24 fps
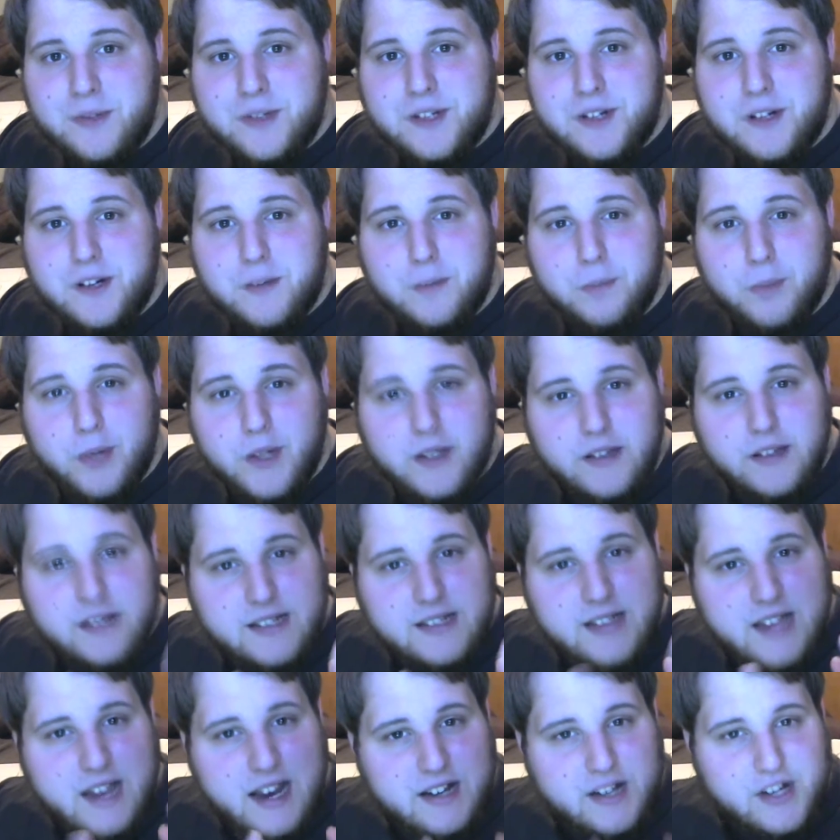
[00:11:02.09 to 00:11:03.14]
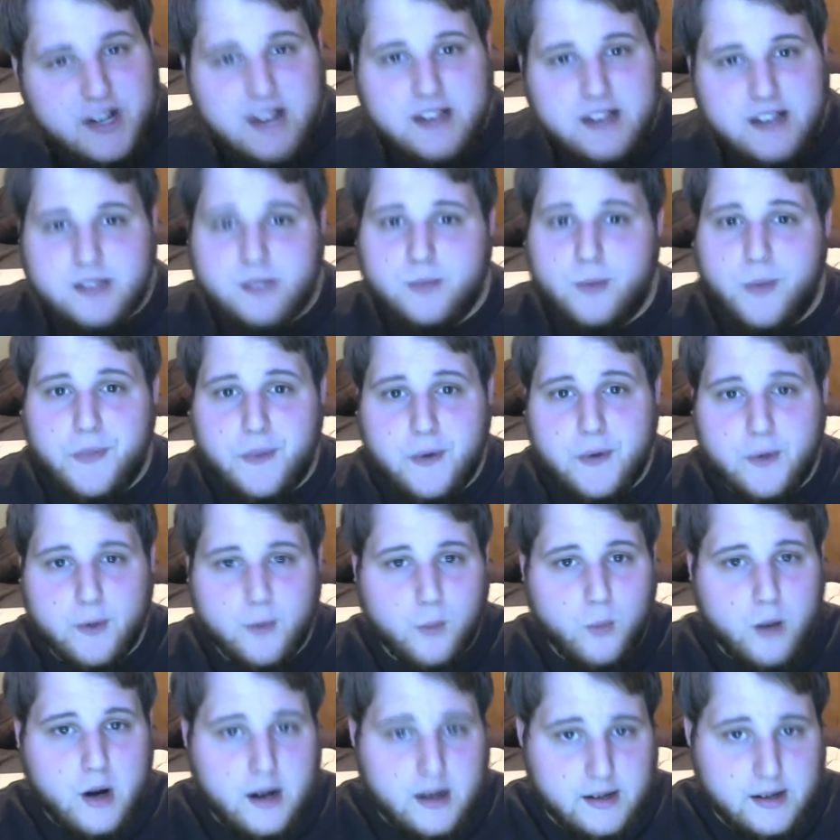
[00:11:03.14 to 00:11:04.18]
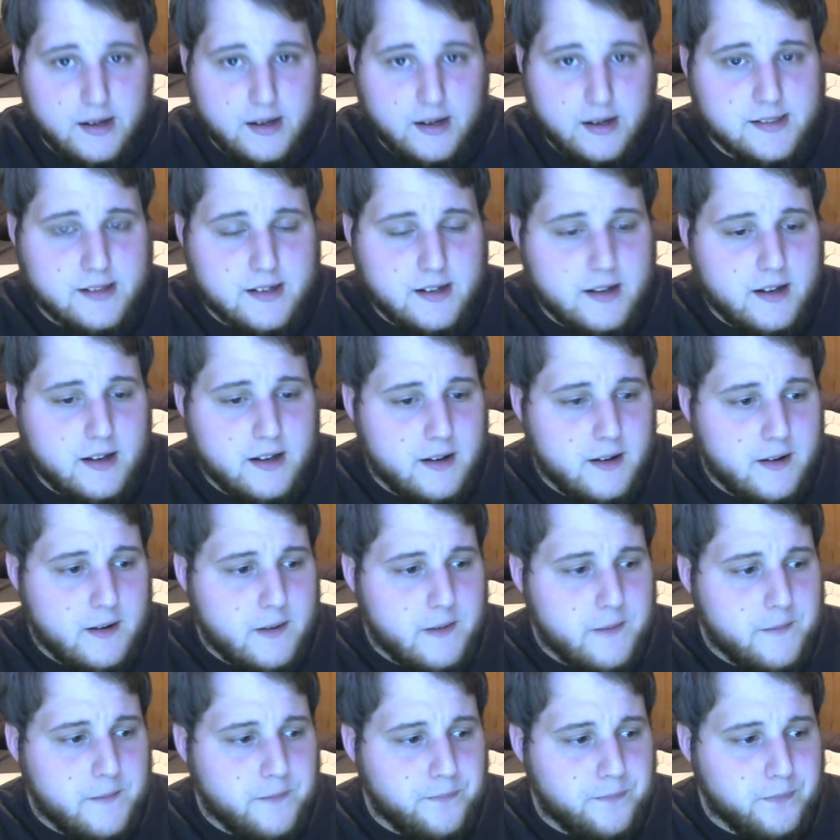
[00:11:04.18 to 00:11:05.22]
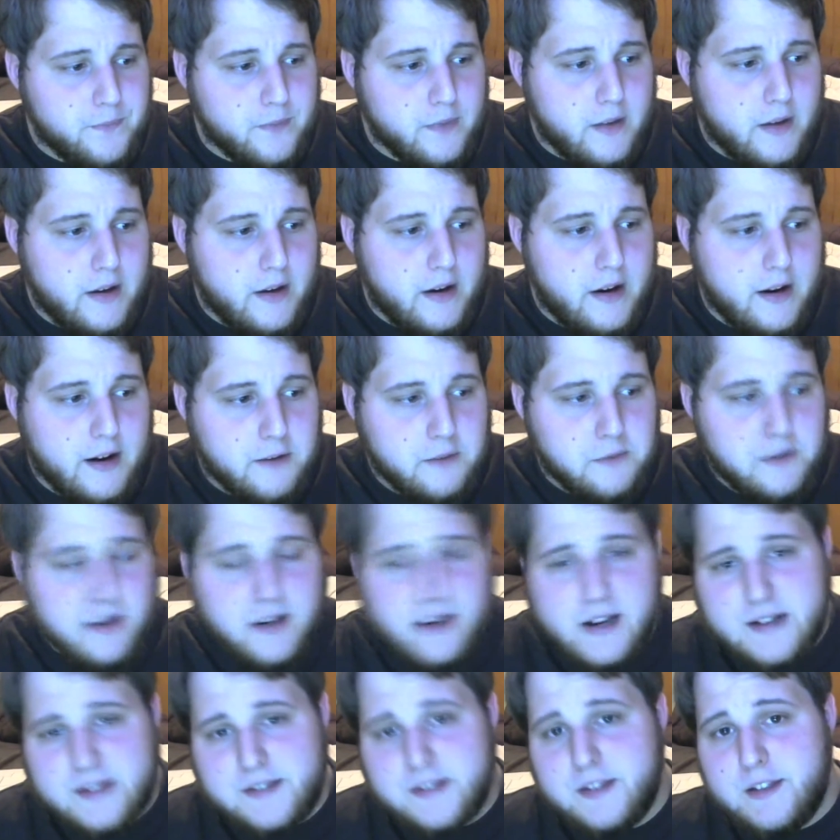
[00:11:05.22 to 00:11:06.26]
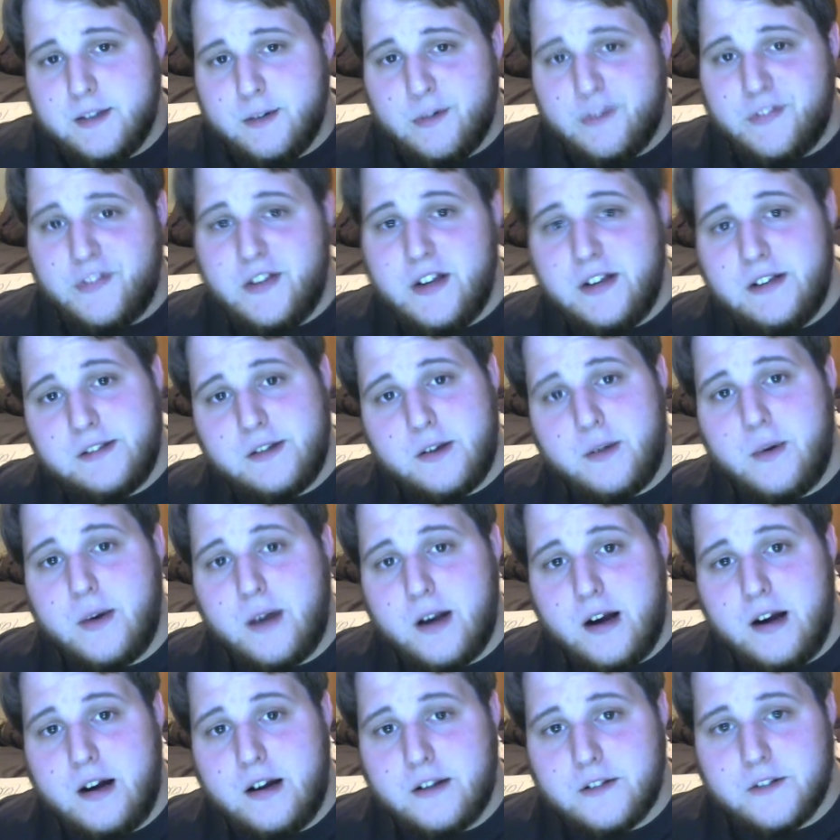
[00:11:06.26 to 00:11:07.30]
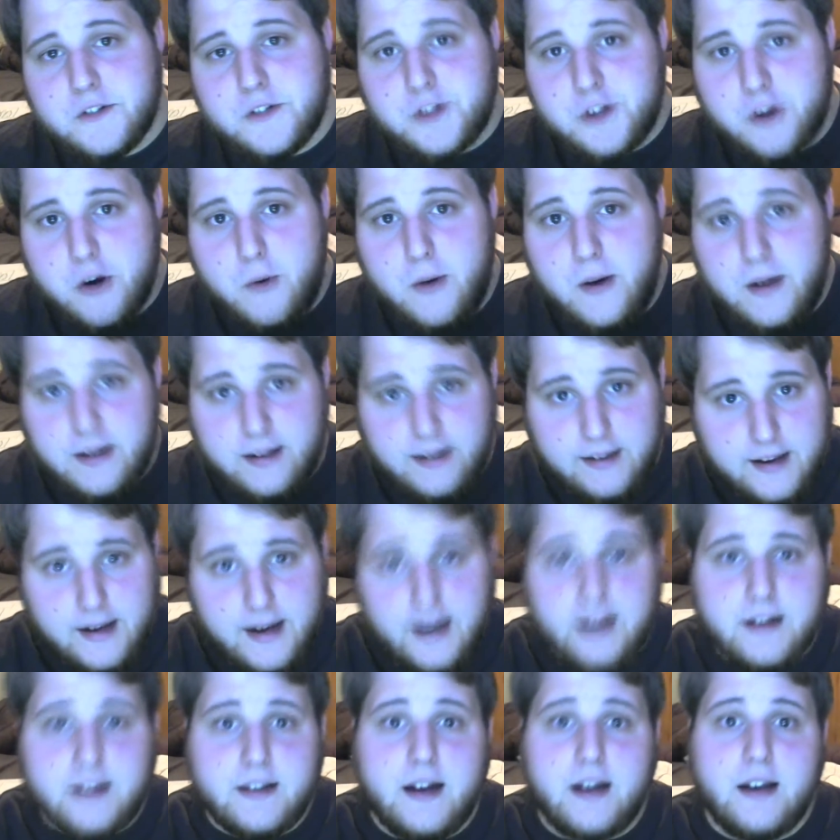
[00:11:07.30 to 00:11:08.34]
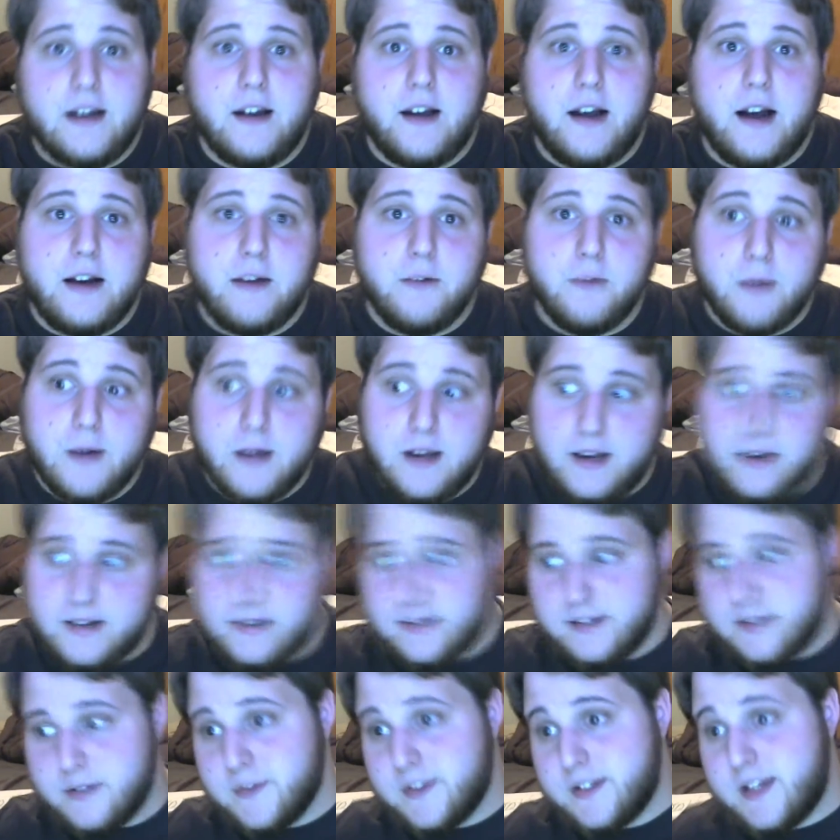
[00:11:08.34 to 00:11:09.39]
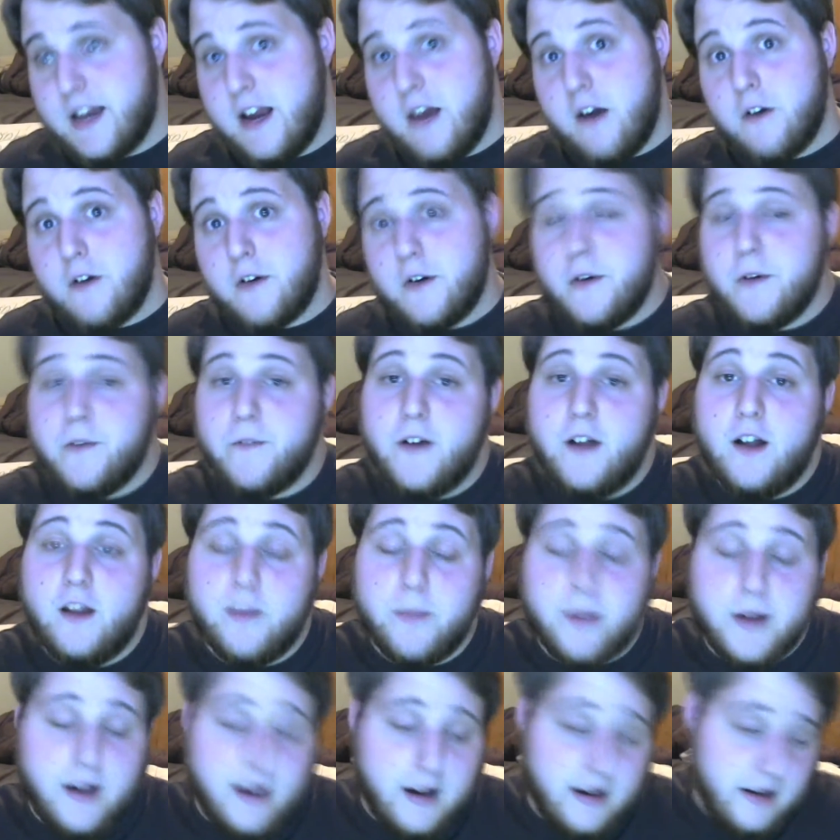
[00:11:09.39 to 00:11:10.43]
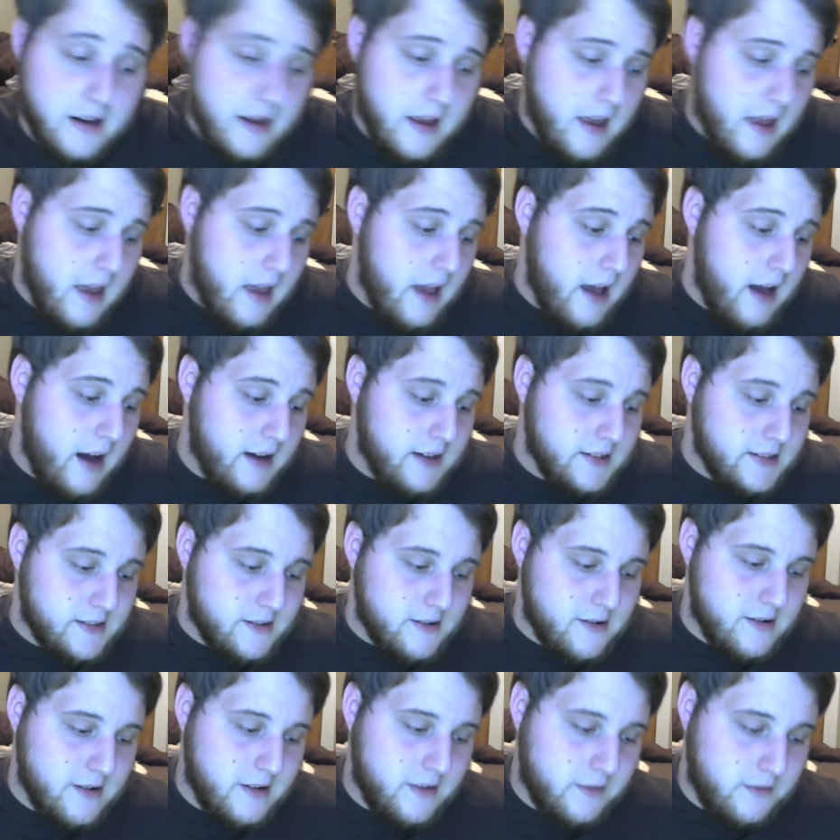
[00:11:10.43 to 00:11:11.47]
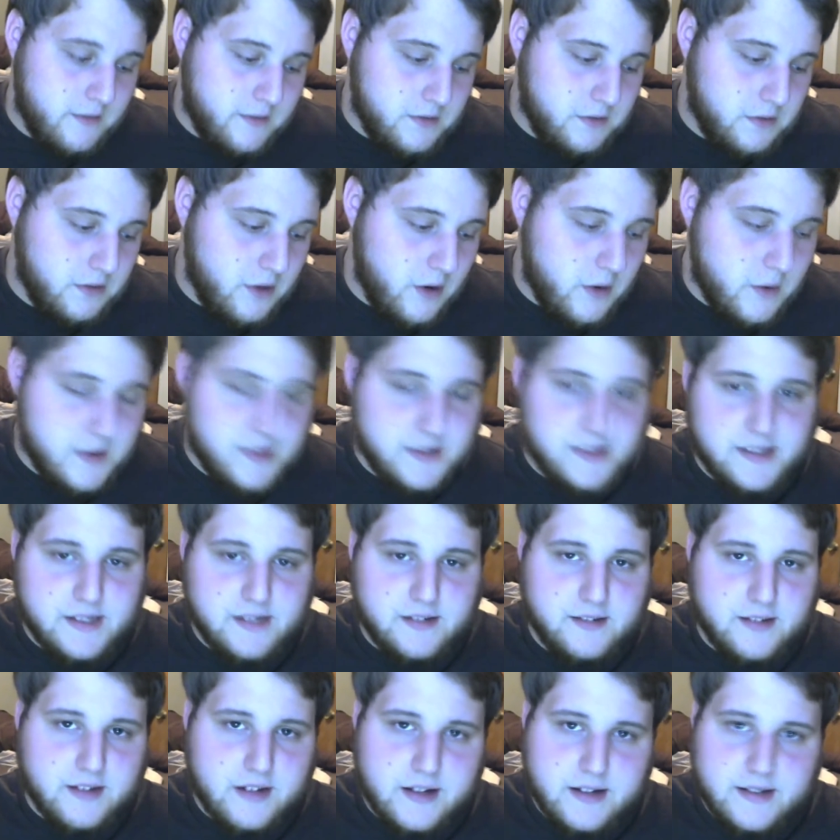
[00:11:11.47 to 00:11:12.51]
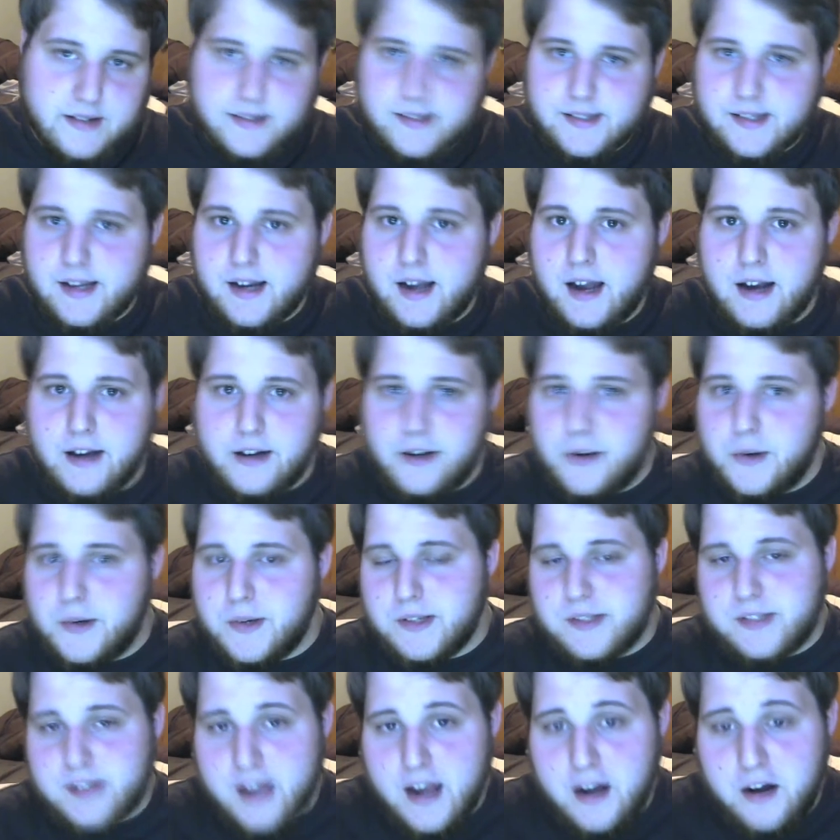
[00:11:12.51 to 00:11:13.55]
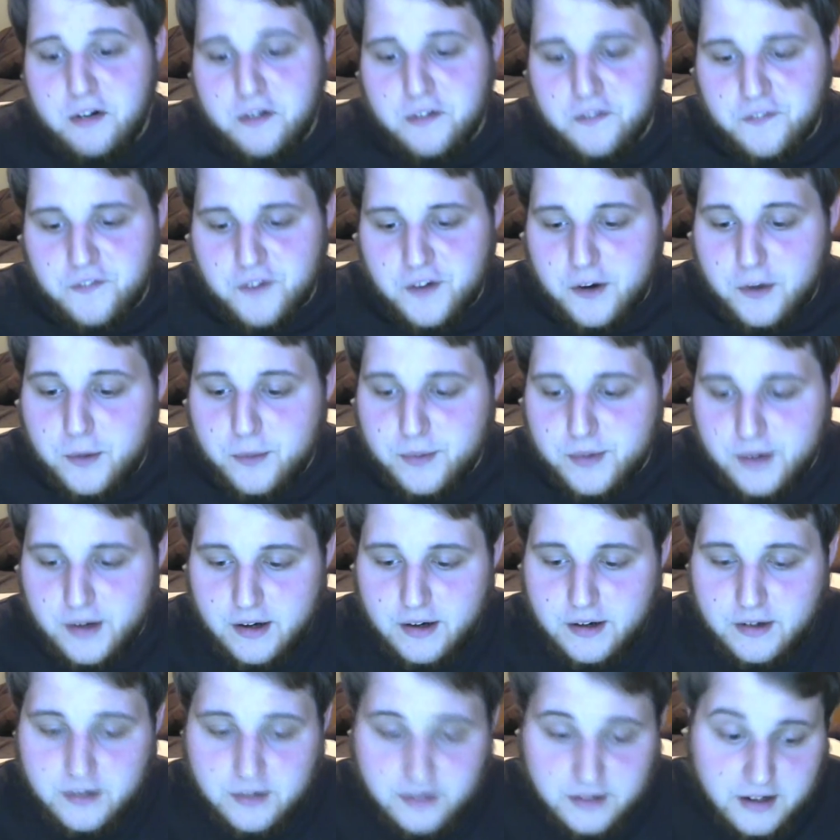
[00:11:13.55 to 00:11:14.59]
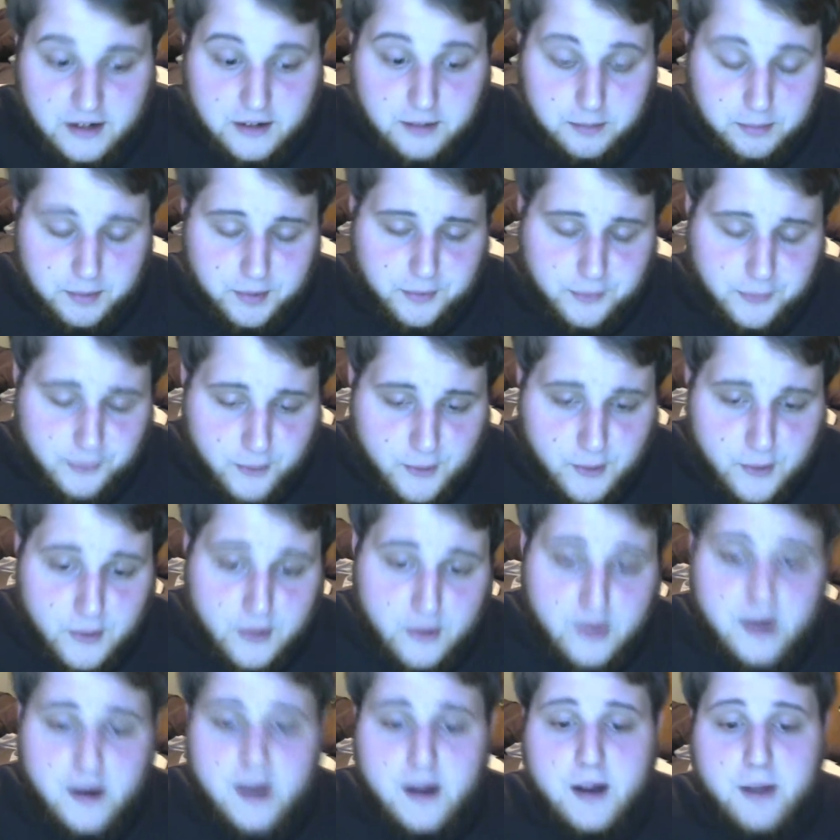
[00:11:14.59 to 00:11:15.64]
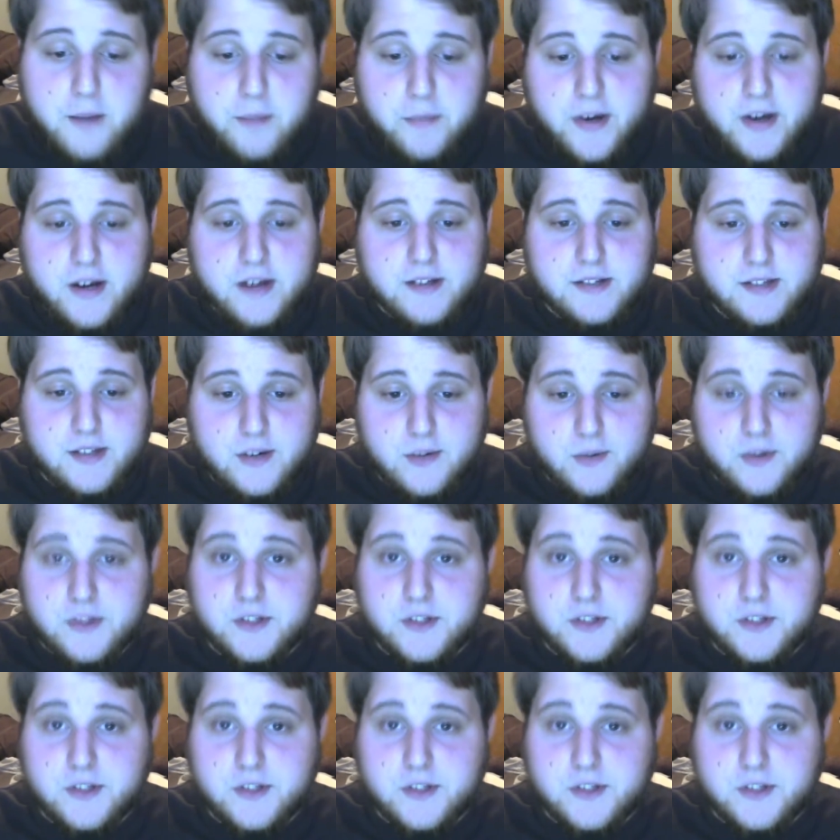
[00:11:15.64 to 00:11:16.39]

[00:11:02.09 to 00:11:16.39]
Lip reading: to completely digest what there was. And I realized that there were things going on in the show I liked. I realized that there was character development. I started noticing things that I notice now in films that I didn't before, because it